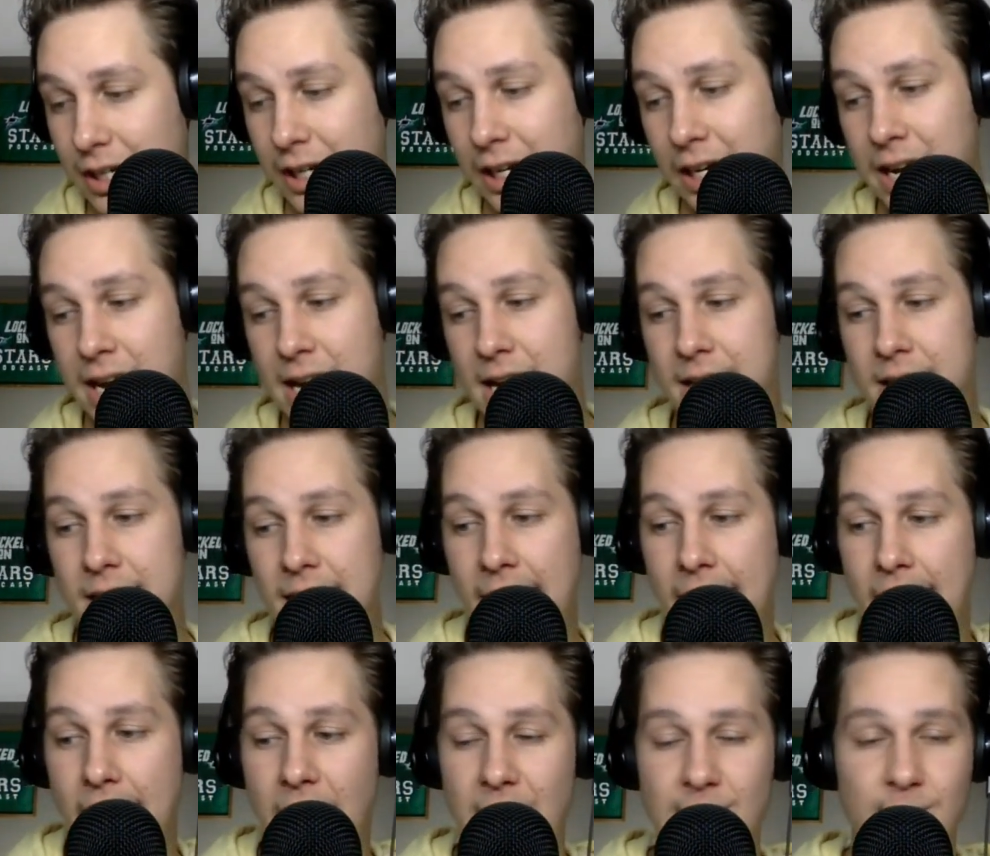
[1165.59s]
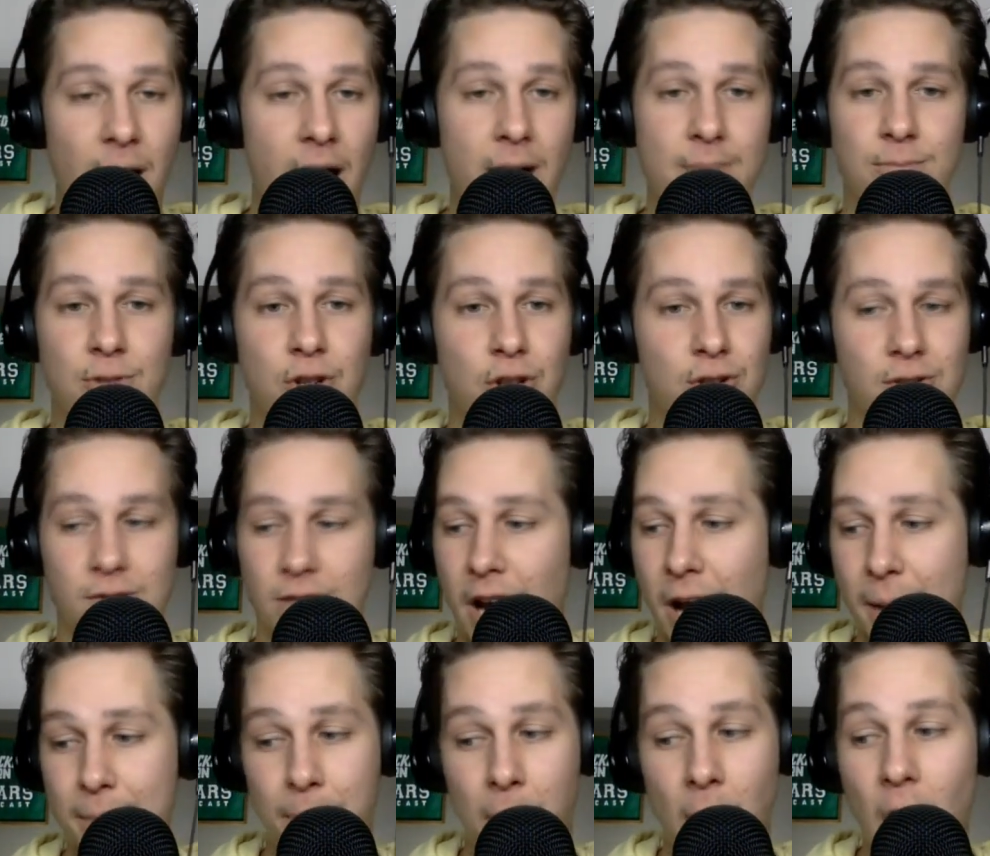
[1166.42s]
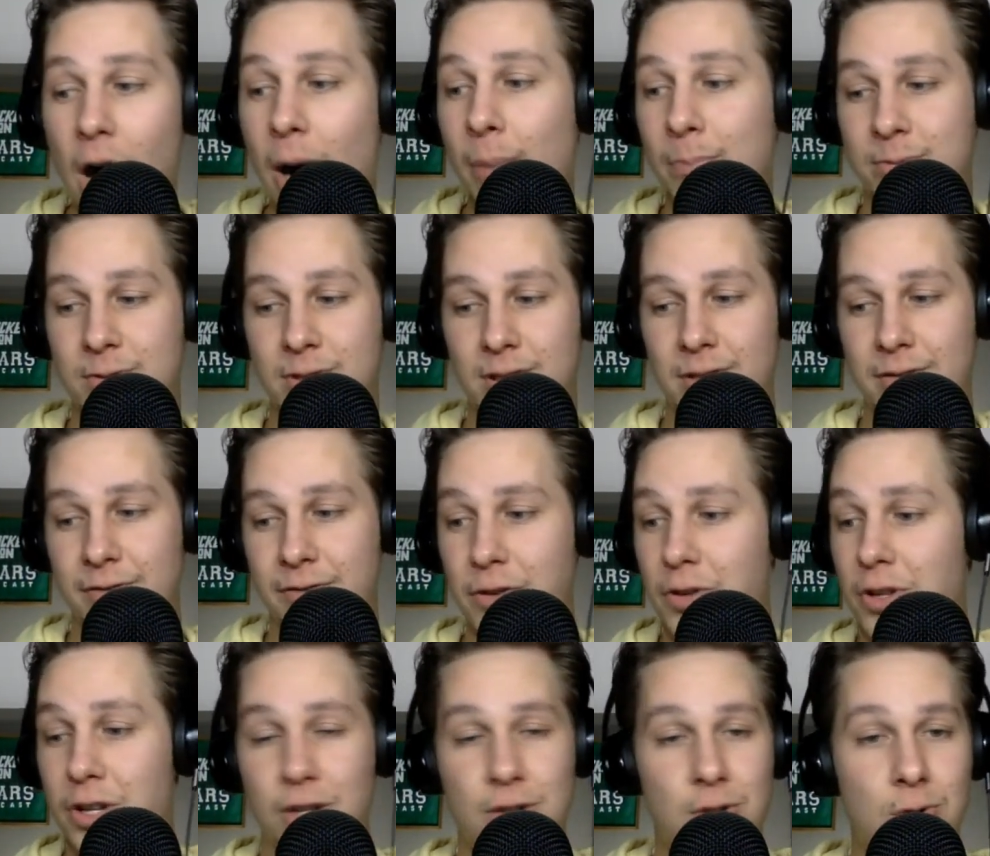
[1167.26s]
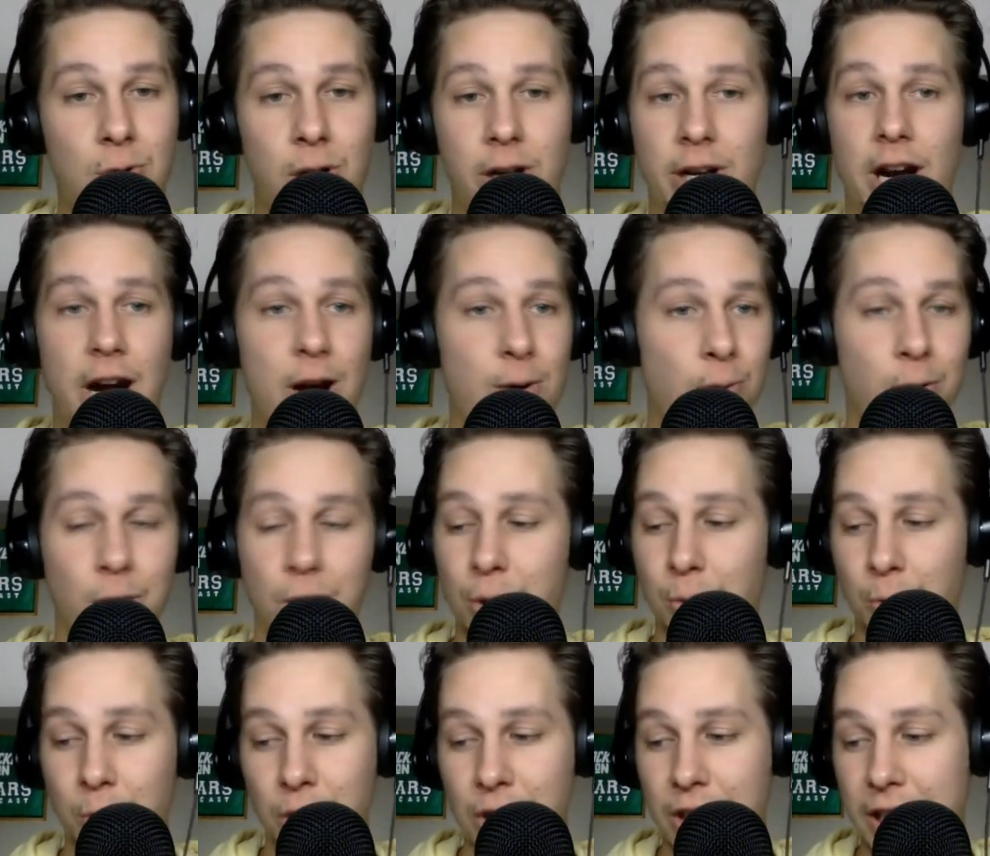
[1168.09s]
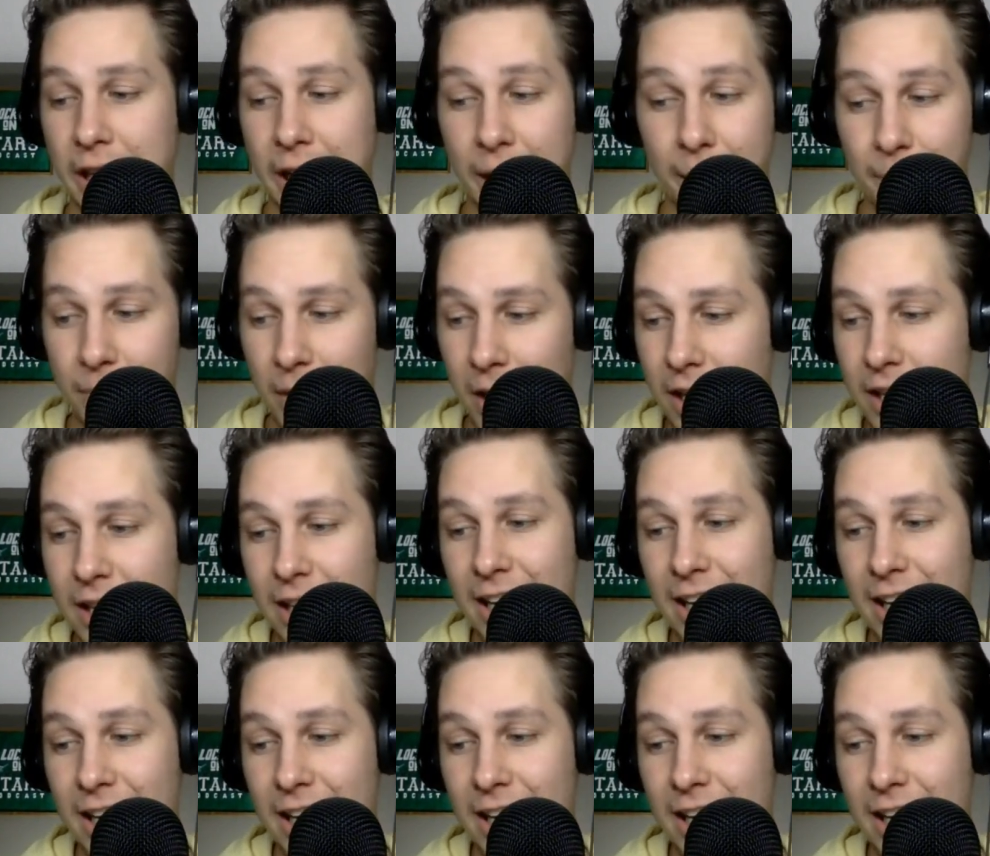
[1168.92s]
And I'm pumped for this one. I really, really am.